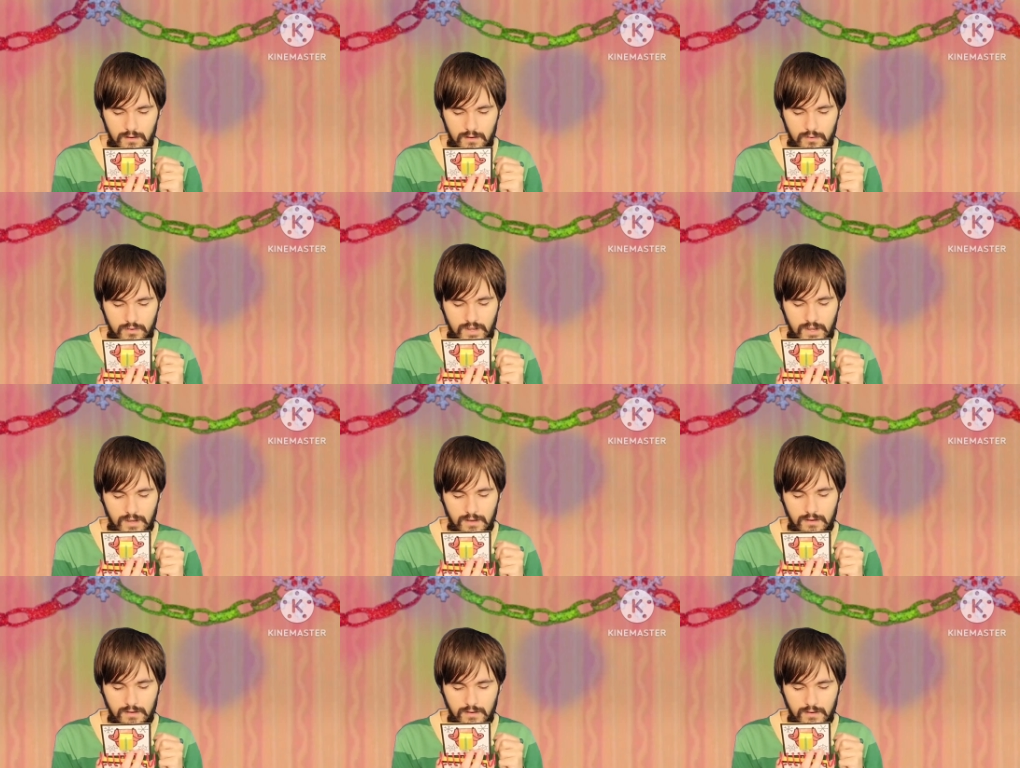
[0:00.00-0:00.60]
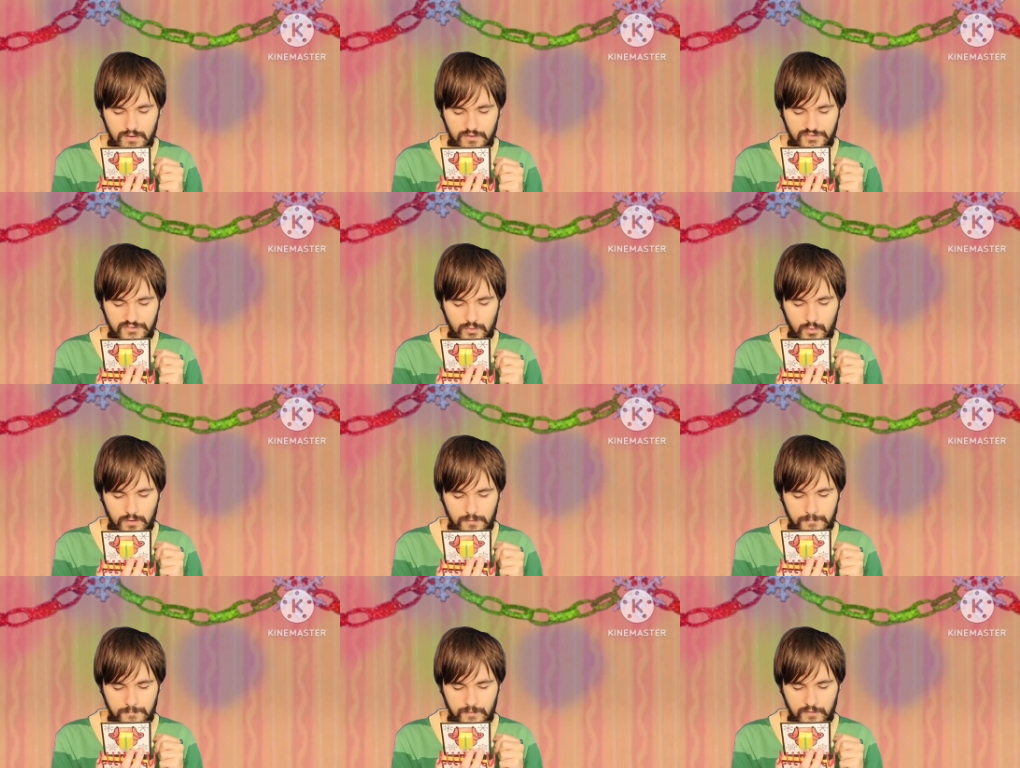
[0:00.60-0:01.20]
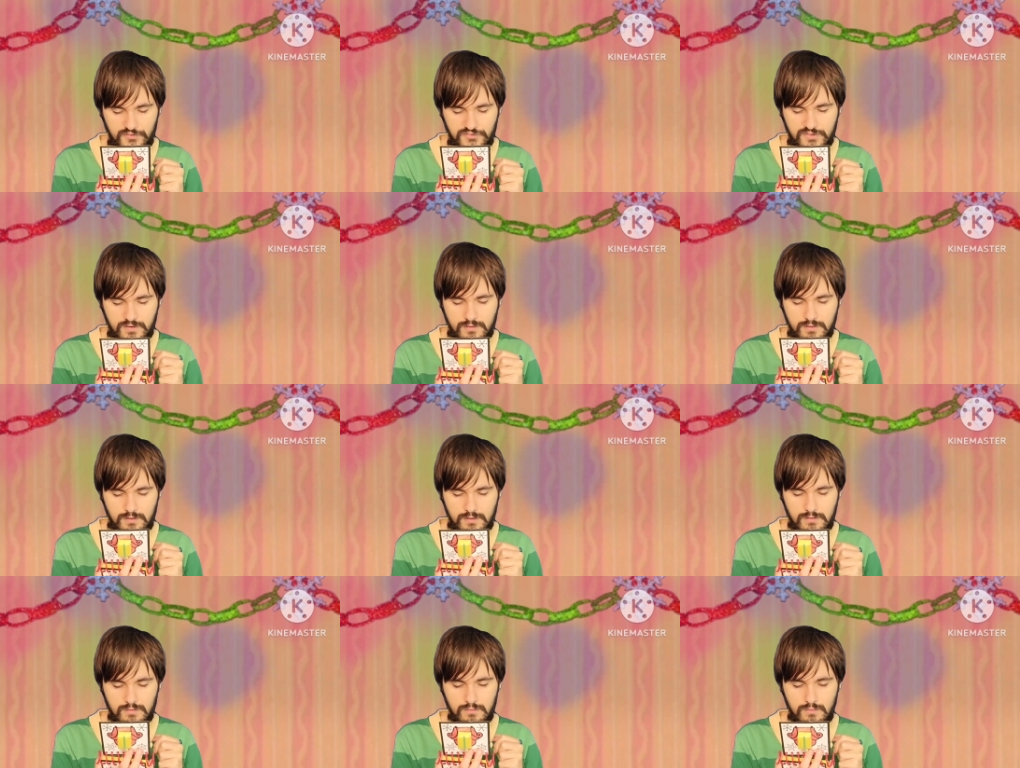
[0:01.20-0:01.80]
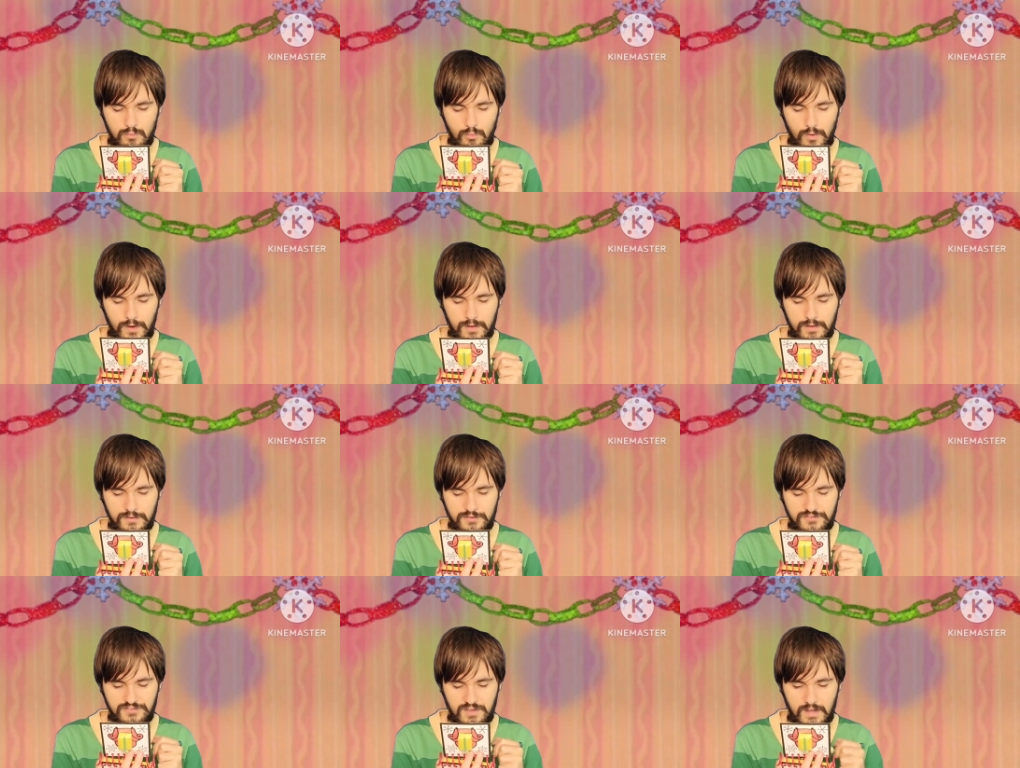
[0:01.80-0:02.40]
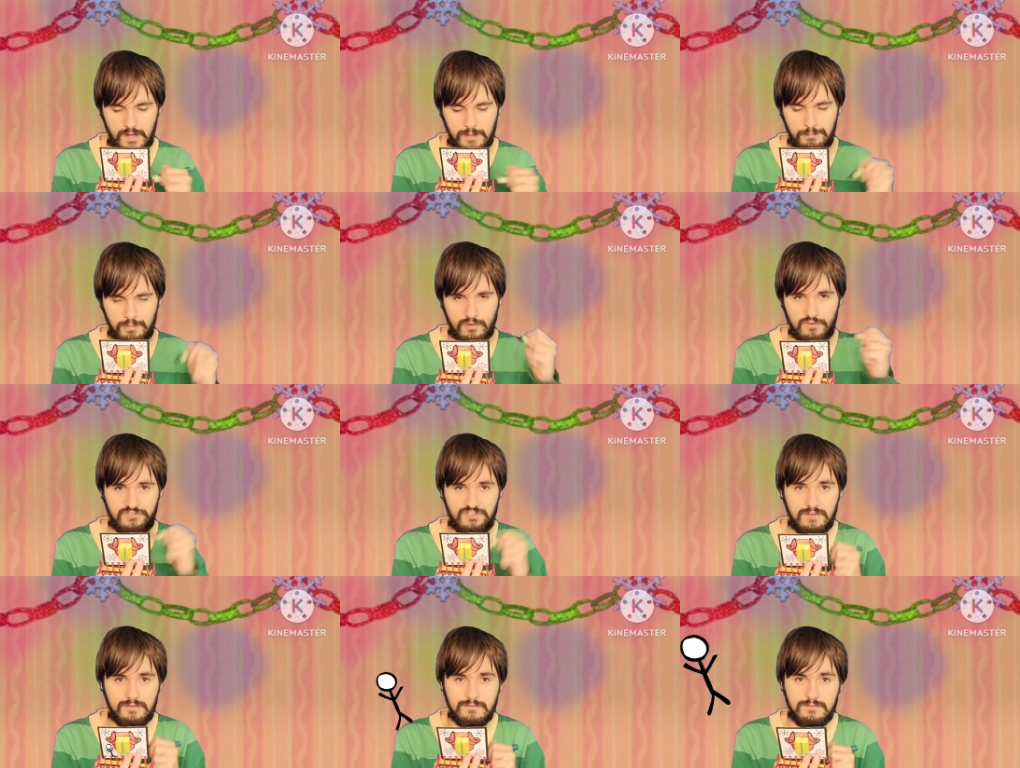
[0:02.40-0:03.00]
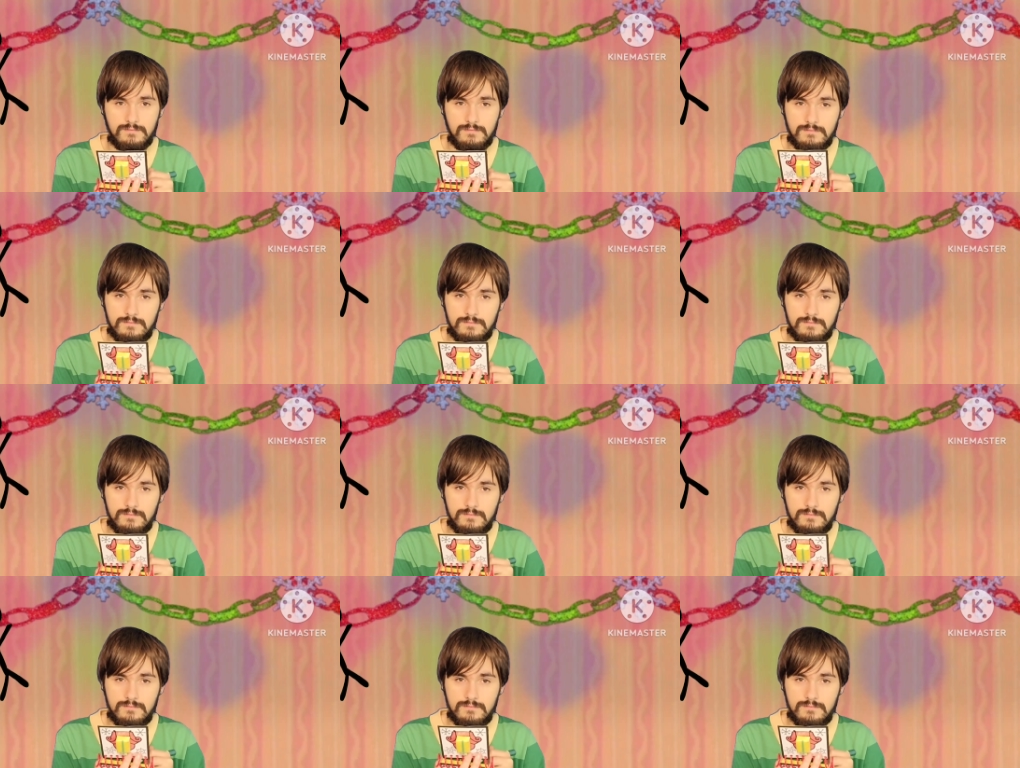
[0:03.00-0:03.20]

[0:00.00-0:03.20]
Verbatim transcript: Okay, so our first clue was a person.